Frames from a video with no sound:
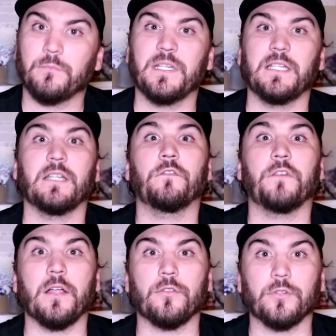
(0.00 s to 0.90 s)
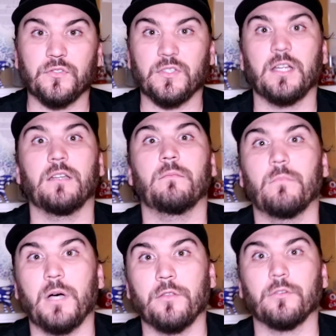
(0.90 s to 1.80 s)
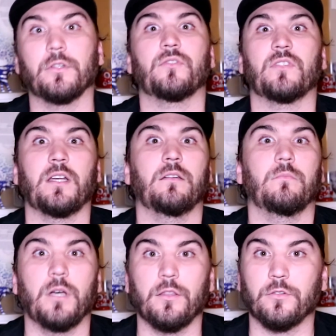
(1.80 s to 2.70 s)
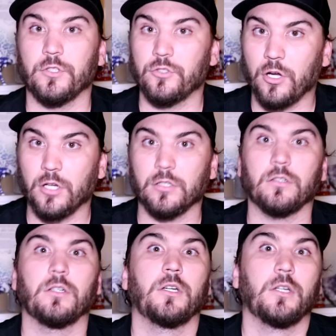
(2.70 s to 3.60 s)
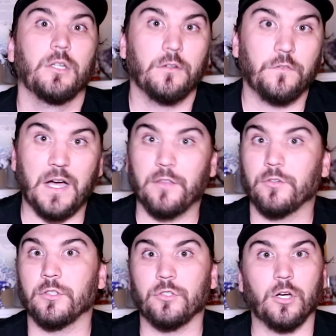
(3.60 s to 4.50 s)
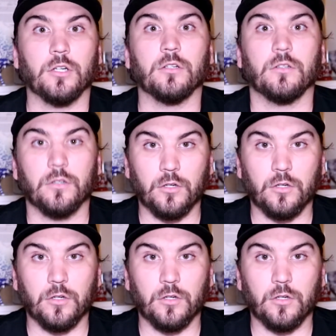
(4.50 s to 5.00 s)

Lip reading: meaning father to son, mother to daughter, father to daughter.